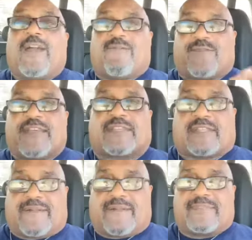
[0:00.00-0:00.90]

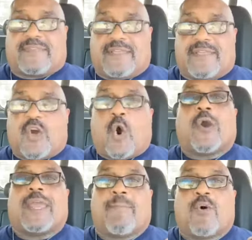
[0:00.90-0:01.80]
physically or
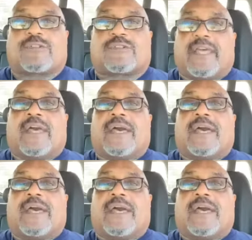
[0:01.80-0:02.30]
emotionally.